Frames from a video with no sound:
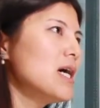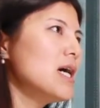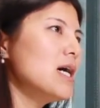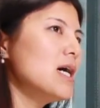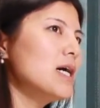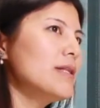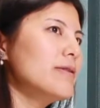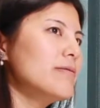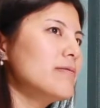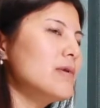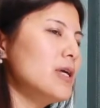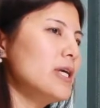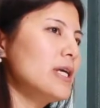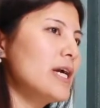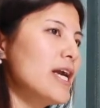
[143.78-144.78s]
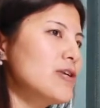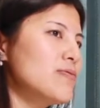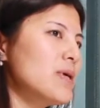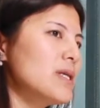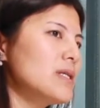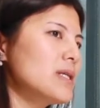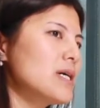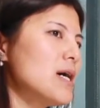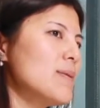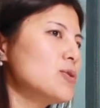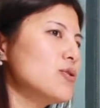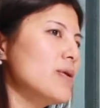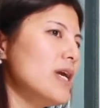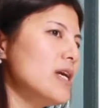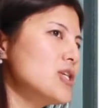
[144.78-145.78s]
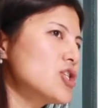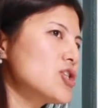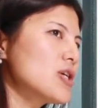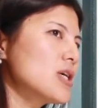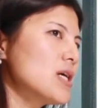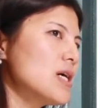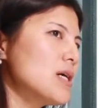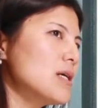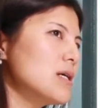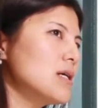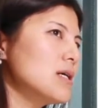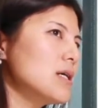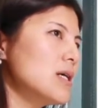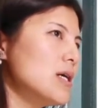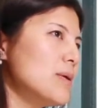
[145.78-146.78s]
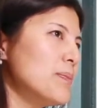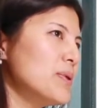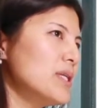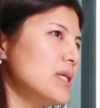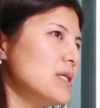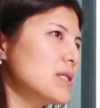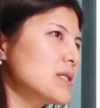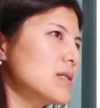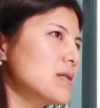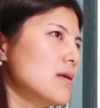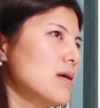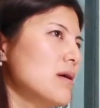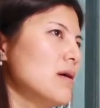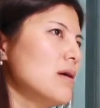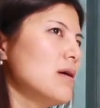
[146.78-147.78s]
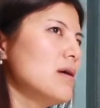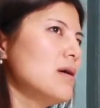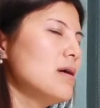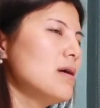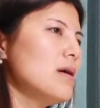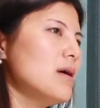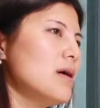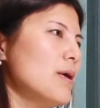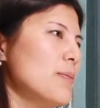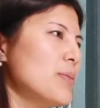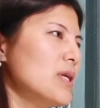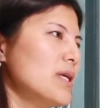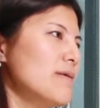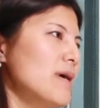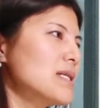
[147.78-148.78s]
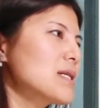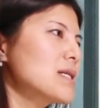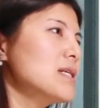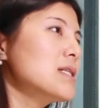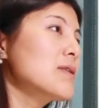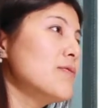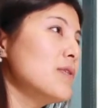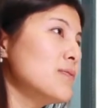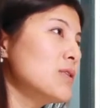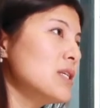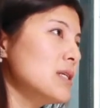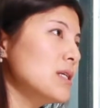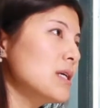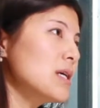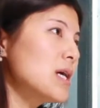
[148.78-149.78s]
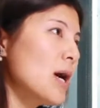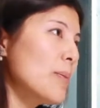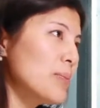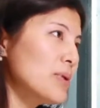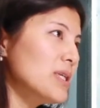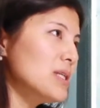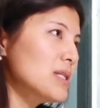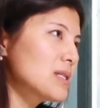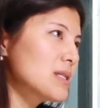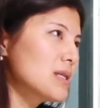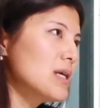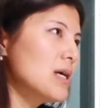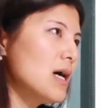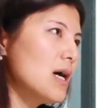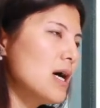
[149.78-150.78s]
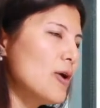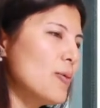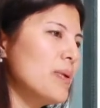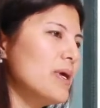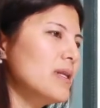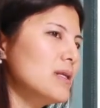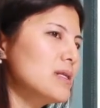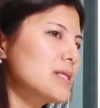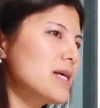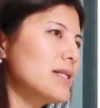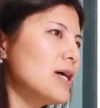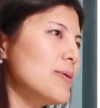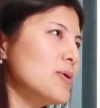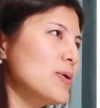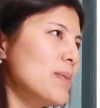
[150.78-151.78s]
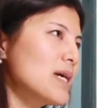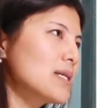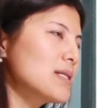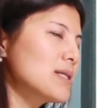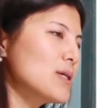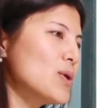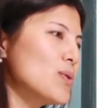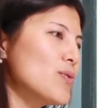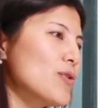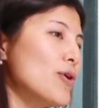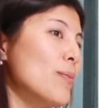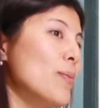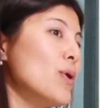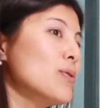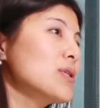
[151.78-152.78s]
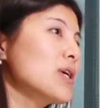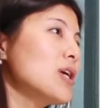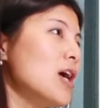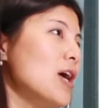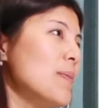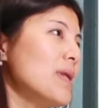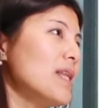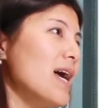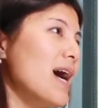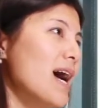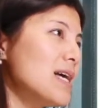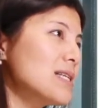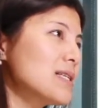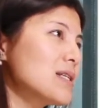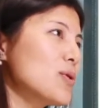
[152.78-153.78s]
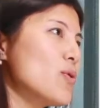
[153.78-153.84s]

And when they come to Asia, companies, I believe at least 50 companies have been set up in Mexico. The most common asked